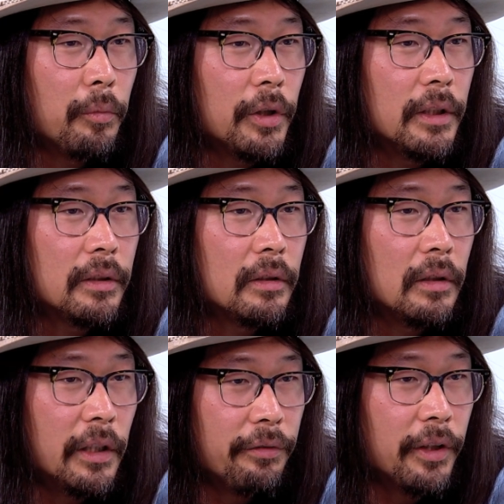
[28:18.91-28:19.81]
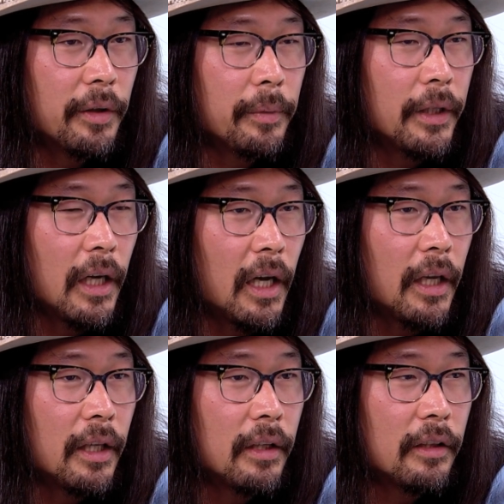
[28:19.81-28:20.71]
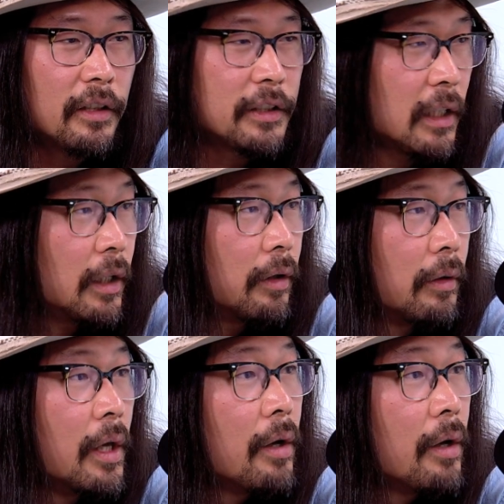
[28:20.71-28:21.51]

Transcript: was living behind a cello,